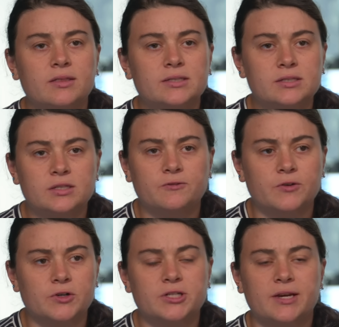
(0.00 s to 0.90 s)
This is the
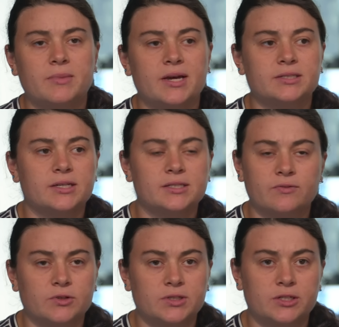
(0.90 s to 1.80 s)
first time NASA has
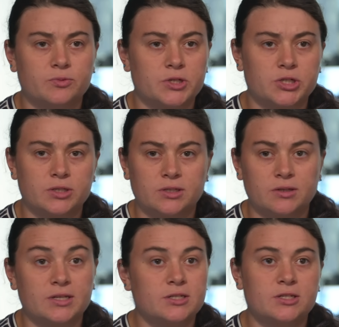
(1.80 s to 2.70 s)
ever sent a mission
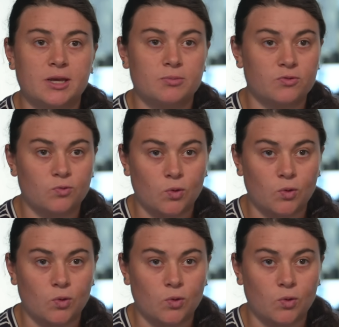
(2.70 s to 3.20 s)
to this type of